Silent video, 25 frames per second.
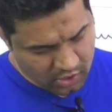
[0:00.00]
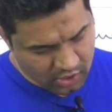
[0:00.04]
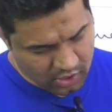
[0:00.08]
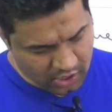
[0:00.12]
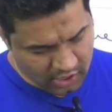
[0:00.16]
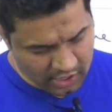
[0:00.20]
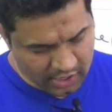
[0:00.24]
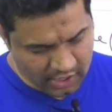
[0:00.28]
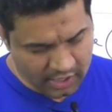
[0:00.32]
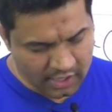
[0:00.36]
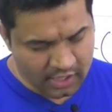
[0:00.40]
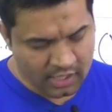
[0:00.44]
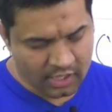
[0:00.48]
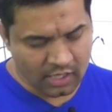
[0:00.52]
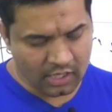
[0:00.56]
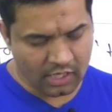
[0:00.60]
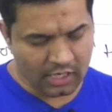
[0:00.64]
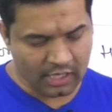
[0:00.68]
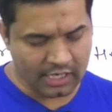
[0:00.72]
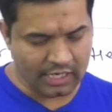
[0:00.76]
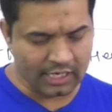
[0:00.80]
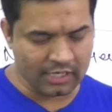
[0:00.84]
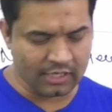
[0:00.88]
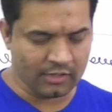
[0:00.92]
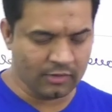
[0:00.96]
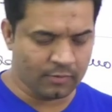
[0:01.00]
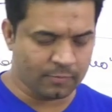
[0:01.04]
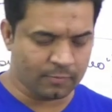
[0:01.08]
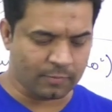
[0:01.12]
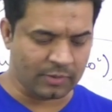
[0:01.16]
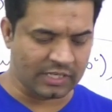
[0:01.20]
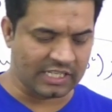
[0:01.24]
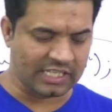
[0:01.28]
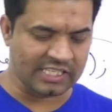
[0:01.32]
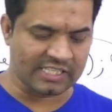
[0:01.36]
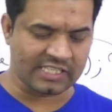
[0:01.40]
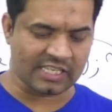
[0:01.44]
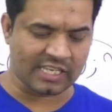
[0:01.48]
here again,
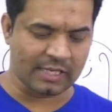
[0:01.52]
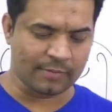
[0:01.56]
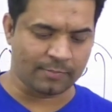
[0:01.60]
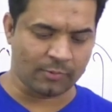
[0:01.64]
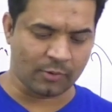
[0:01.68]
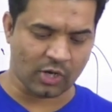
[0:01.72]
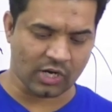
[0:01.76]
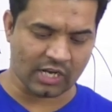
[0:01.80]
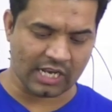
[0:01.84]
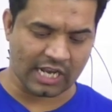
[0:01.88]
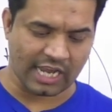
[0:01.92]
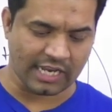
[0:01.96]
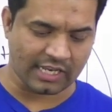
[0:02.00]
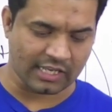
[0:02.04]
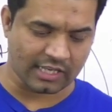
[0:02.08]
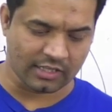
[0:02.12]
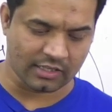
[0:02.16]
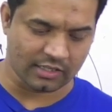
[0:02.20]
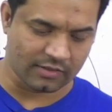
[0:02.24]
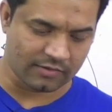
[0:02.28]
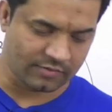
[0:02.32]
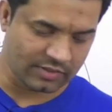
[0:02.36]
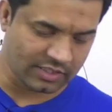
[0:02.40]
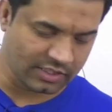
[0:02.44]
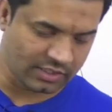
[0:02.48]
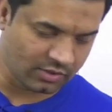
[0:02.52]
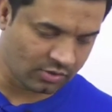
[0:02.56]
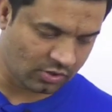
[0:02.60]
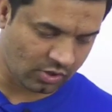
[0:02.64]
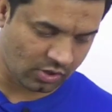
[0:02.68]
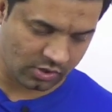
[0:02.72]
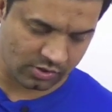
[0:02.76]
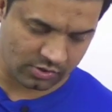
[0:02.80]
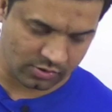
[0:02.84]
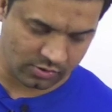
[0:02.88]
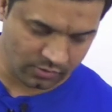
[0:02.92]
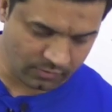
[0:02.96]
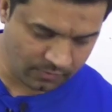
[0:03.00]
please keep on liking the video
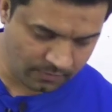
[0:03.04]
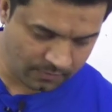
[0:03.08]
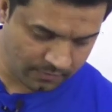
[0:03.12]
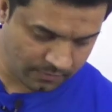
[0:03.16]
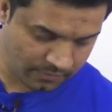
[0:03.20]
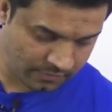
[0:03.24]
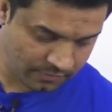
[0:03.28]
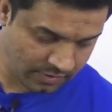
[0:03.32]
also.